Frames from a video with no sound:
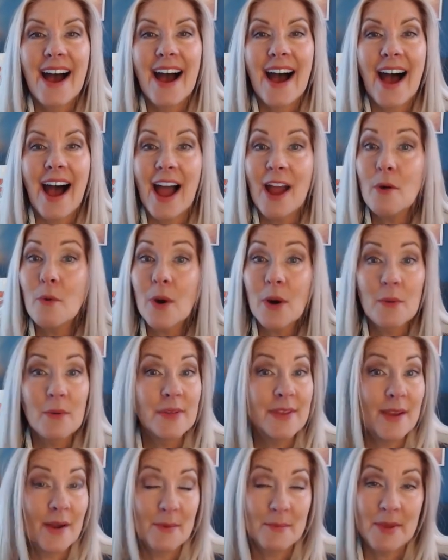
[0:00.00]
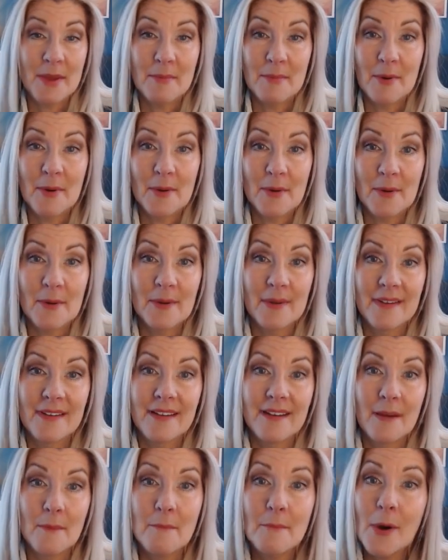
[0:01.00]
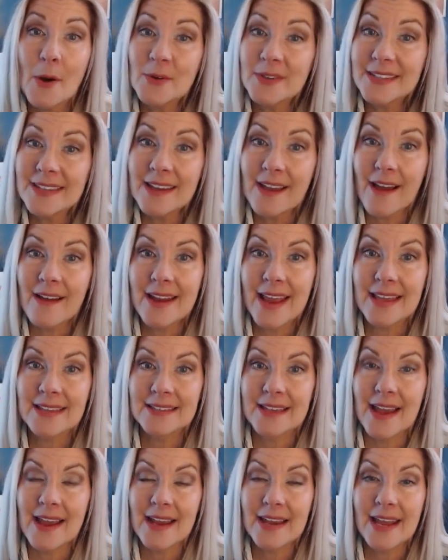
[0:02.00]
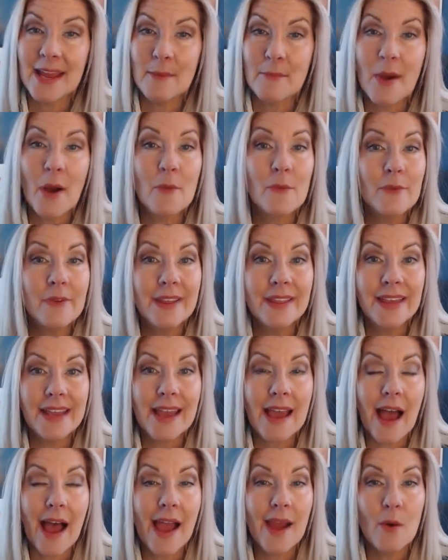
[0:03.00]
I work with young people mostly on anxiety, but really I